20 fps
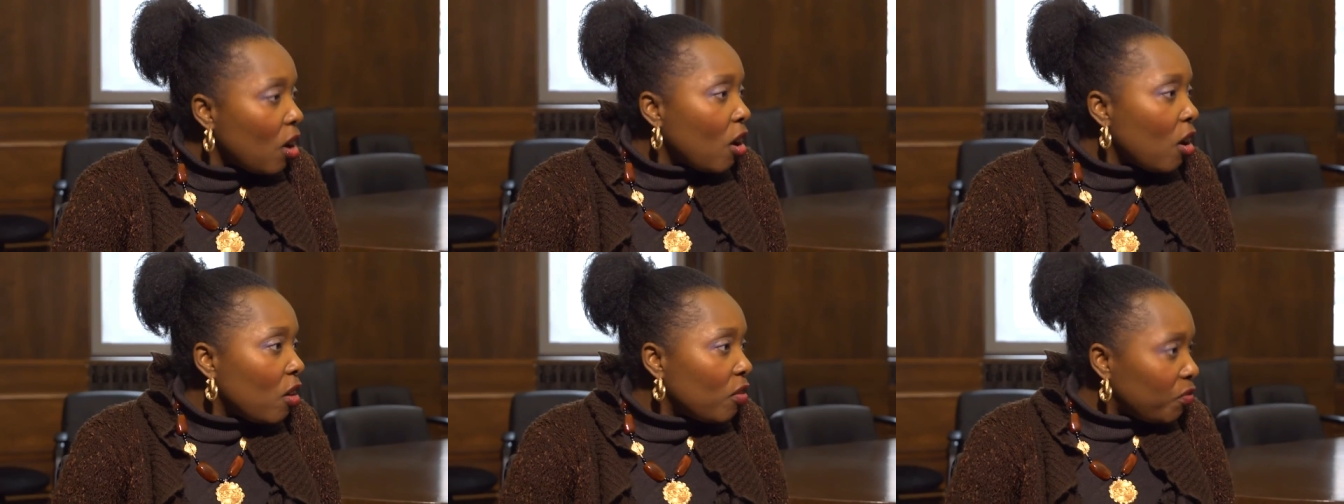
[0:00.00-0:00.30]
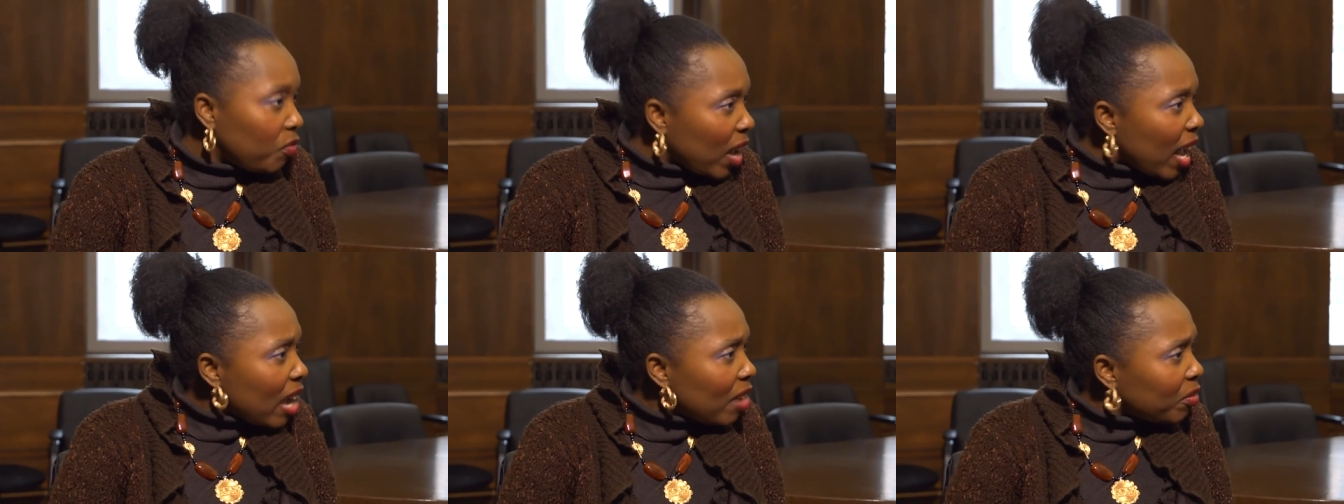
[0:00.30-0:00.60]

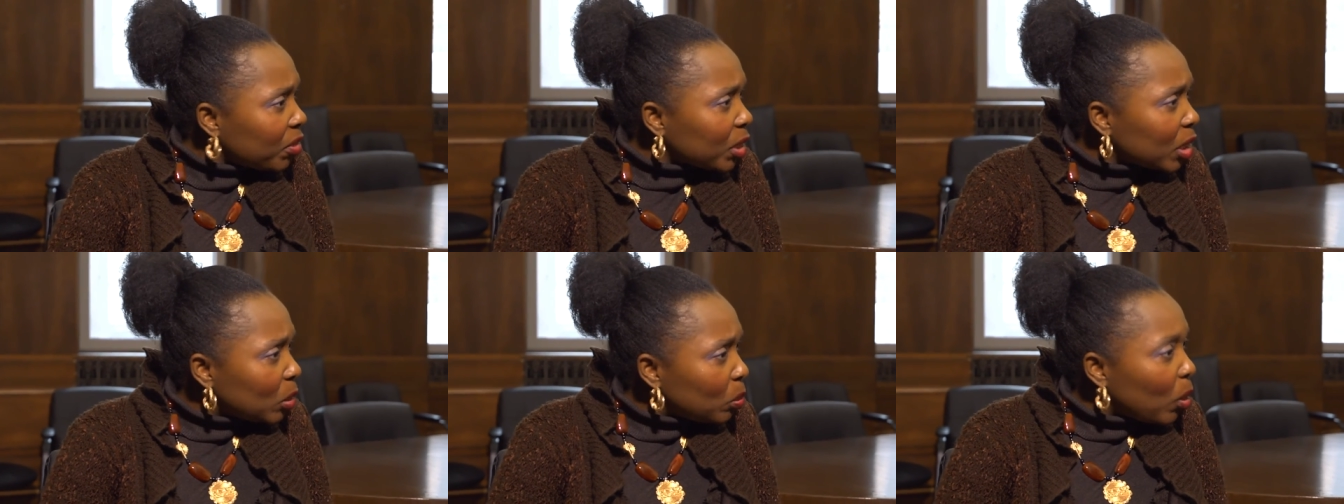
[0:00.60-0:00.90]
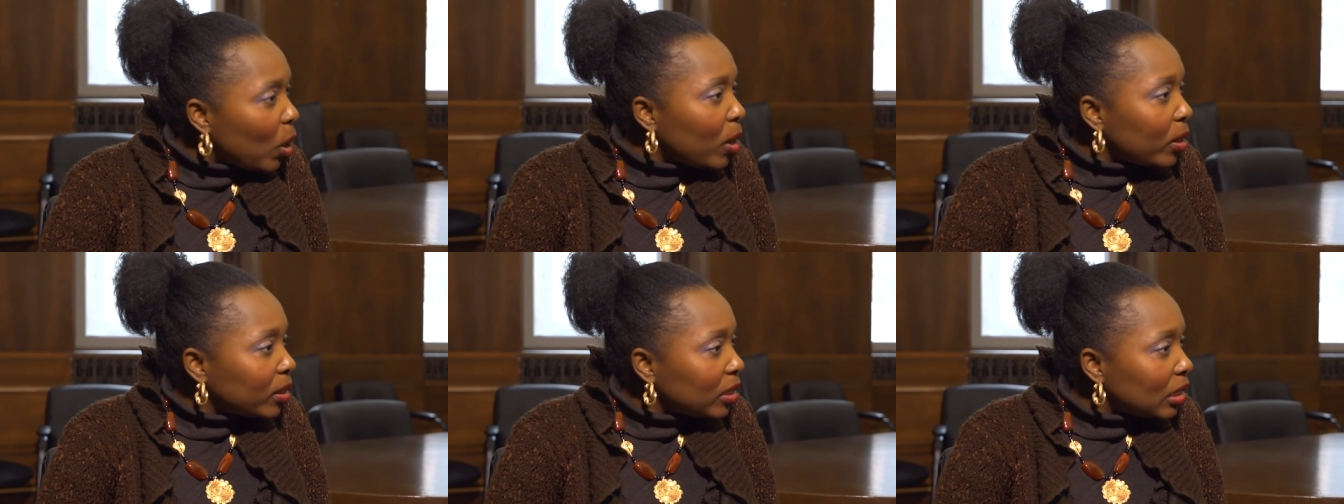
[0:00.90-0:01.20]
of African
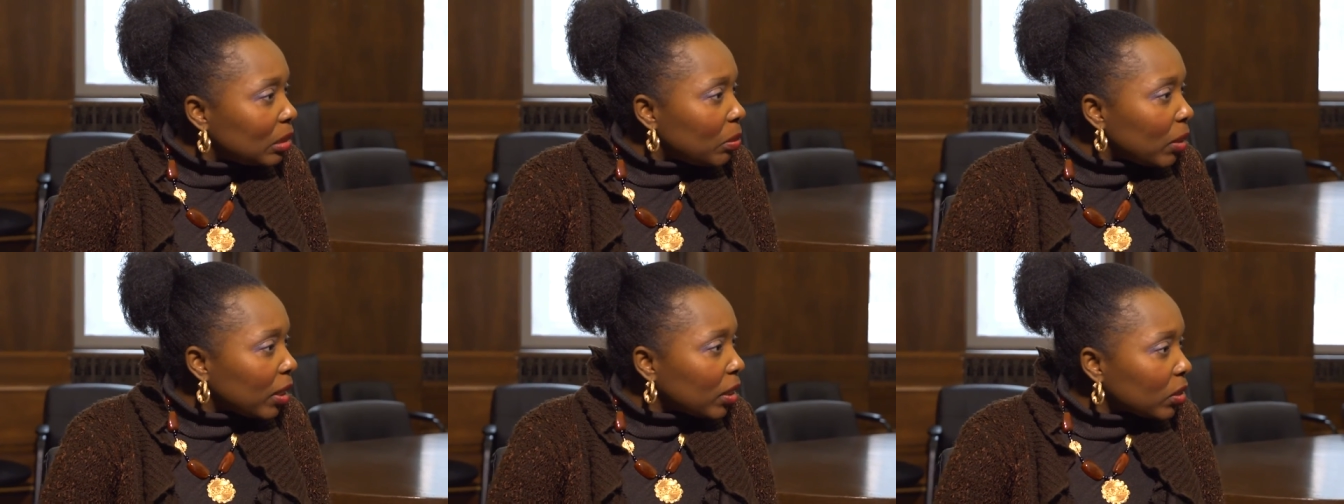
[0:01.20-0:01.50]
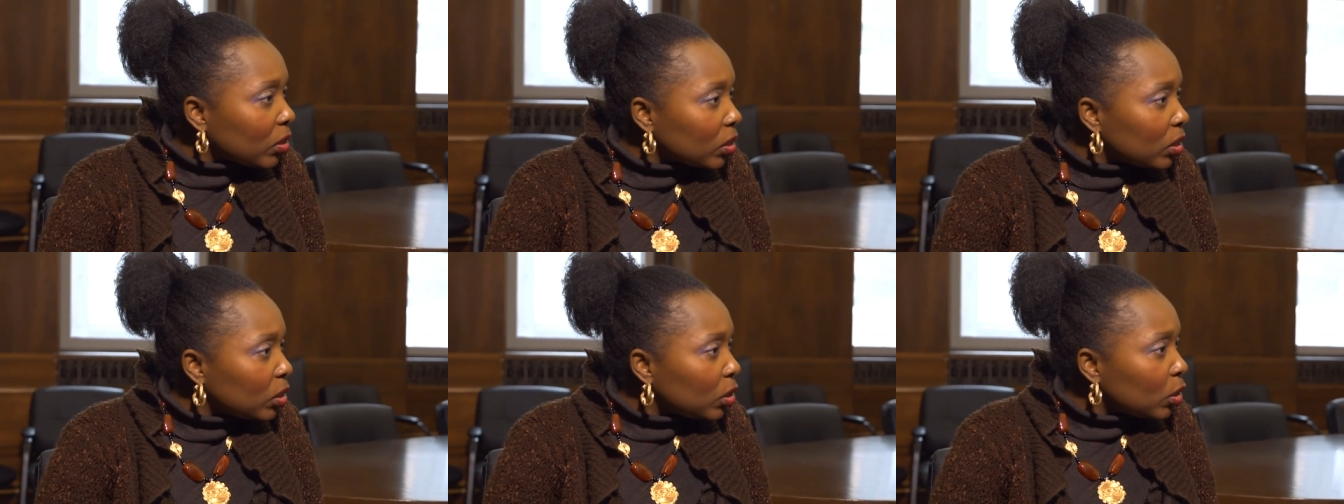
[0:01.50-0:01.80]

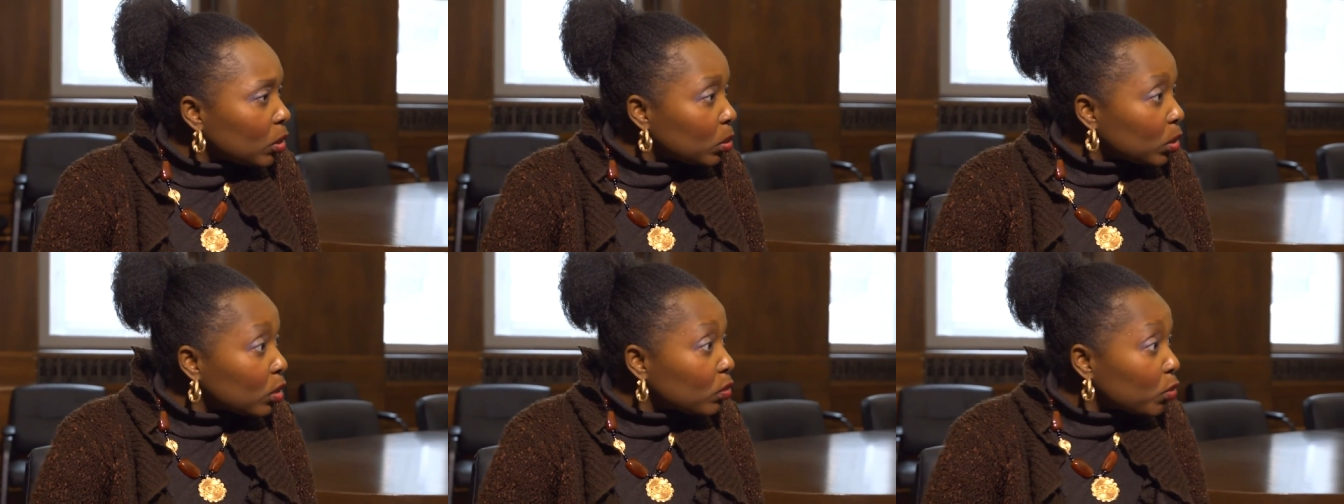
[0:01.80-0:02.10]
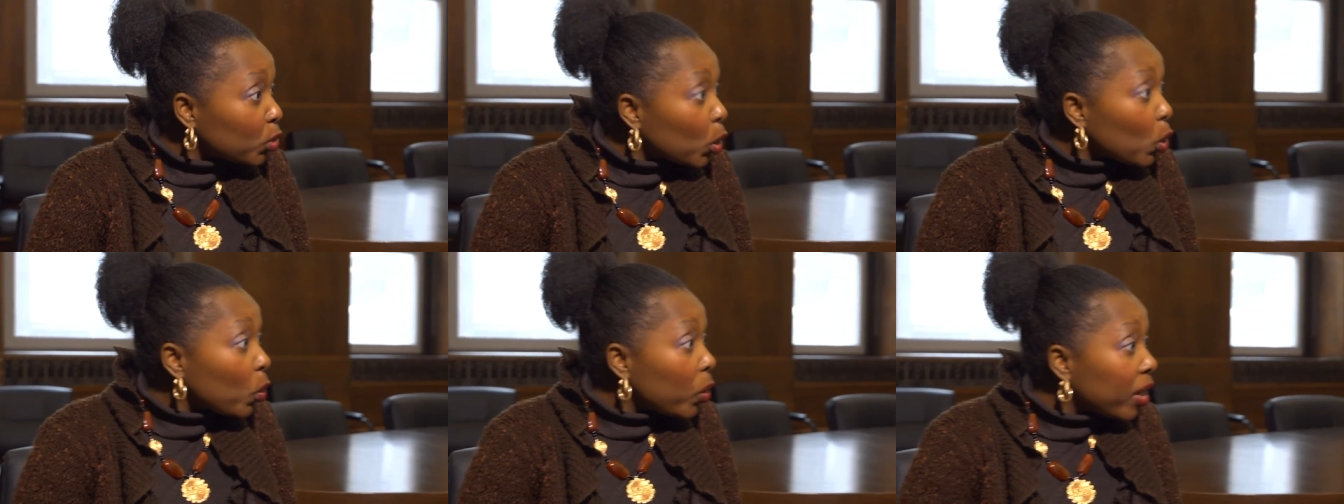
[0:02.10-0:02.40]
policymakers in terms of
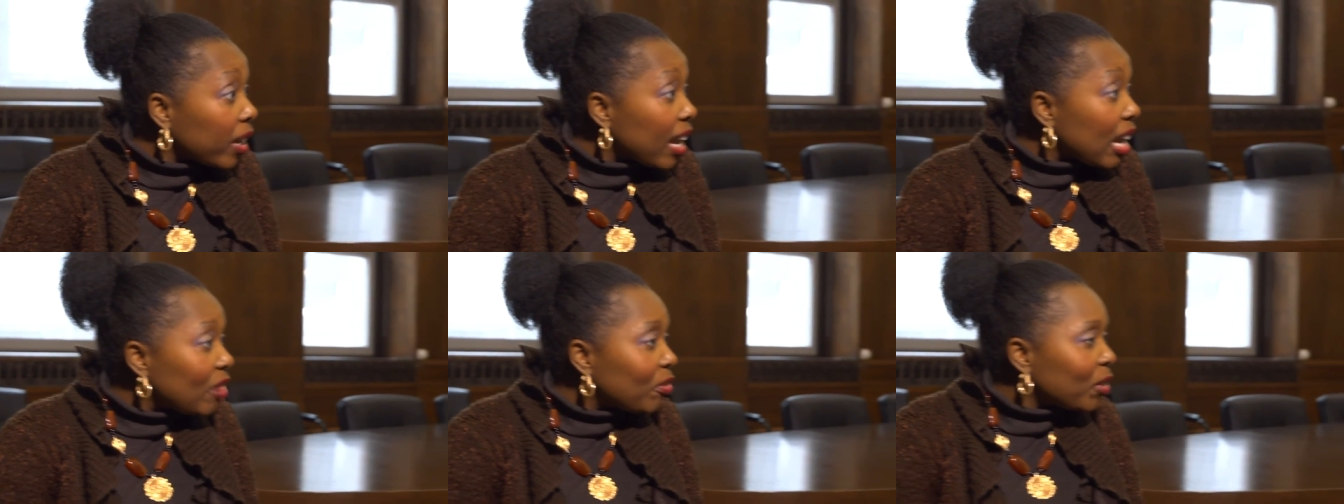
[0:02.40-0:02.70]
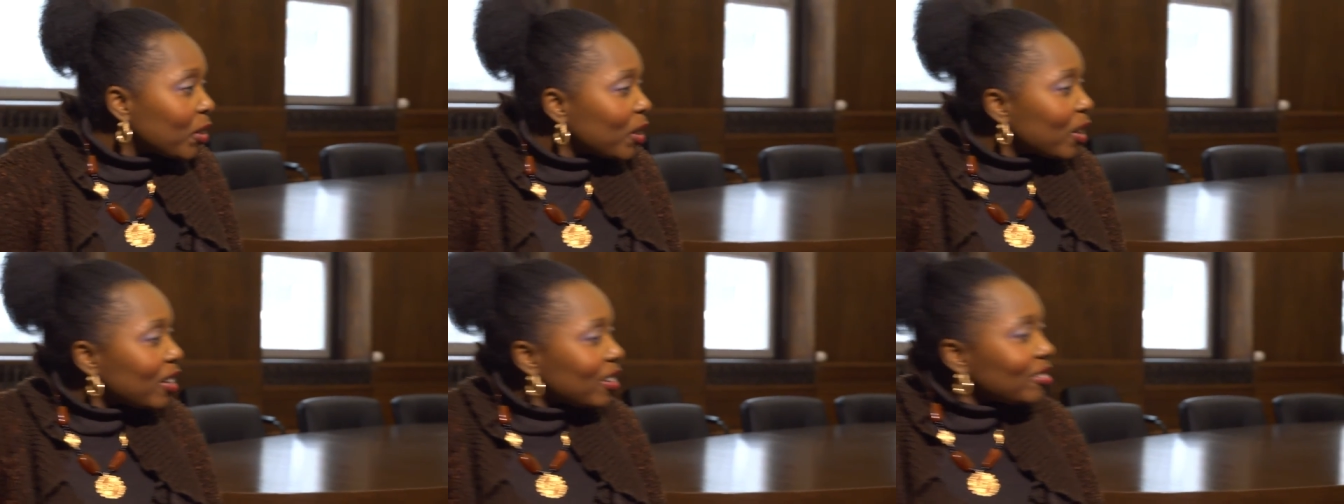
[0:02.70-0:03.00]
growing Africa.